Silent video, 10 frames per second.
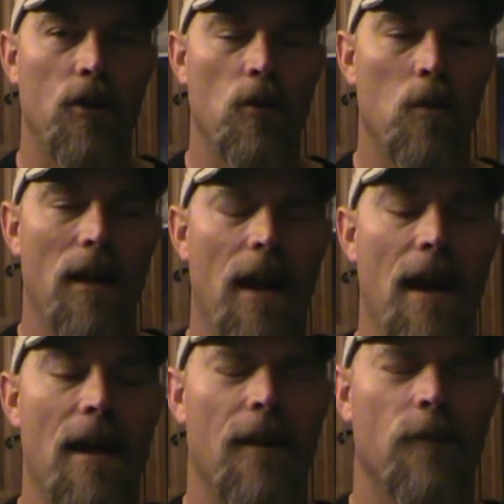you would
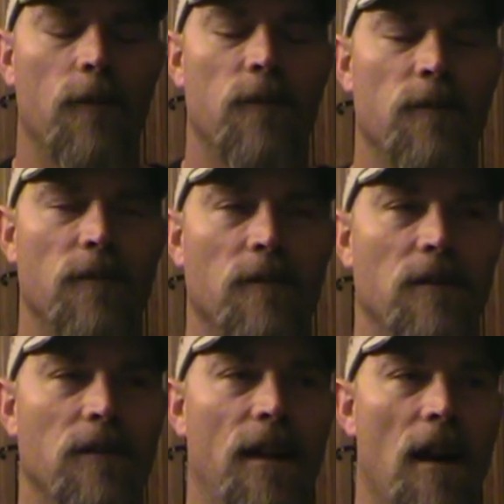have
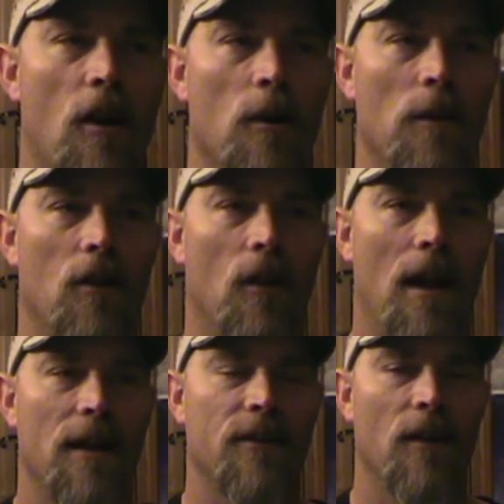an armor
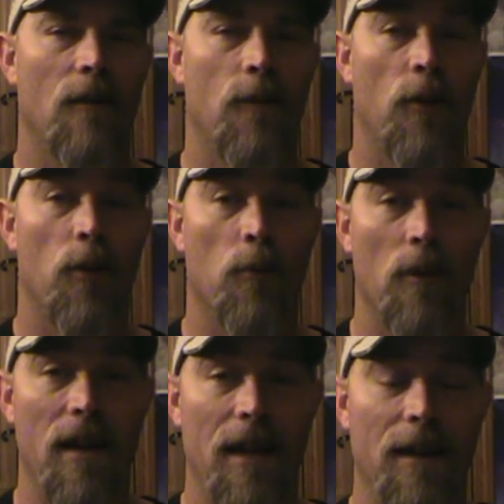class of
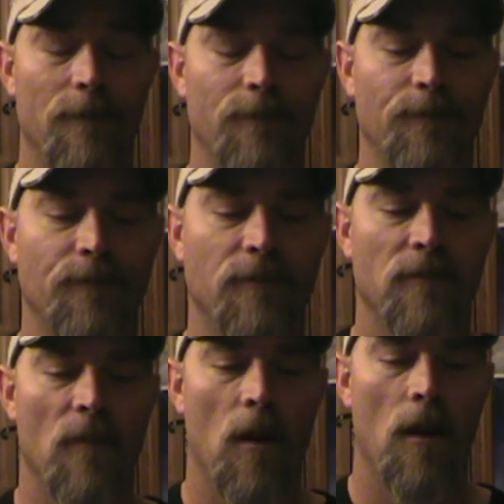3,
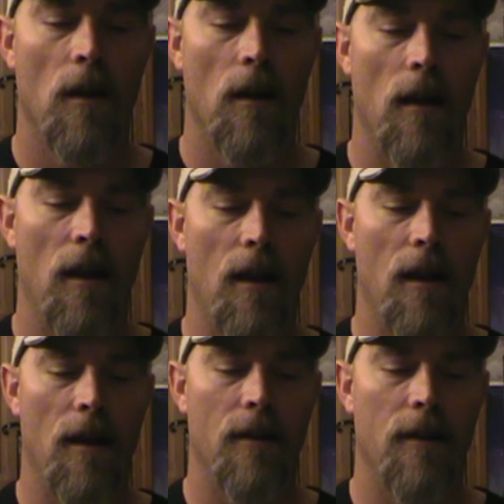
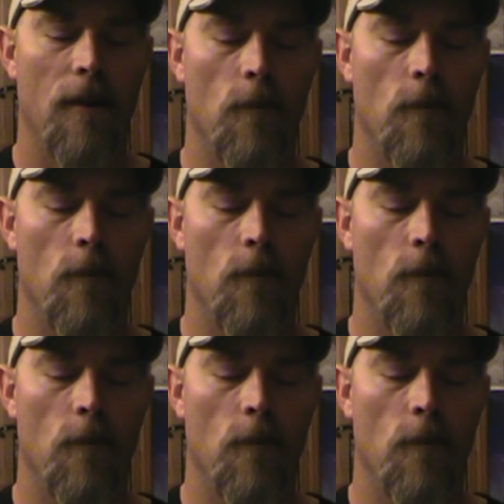and